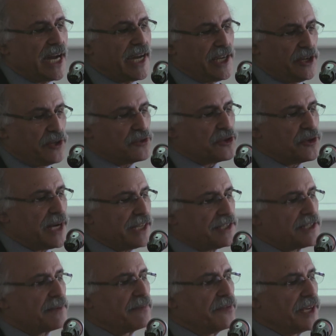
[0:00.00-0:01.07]
my own
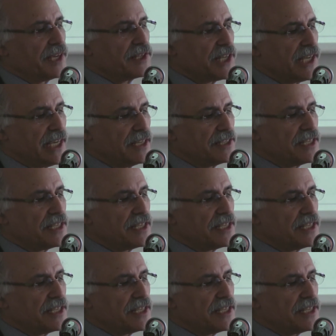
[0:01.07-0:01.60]
trusts and figures here.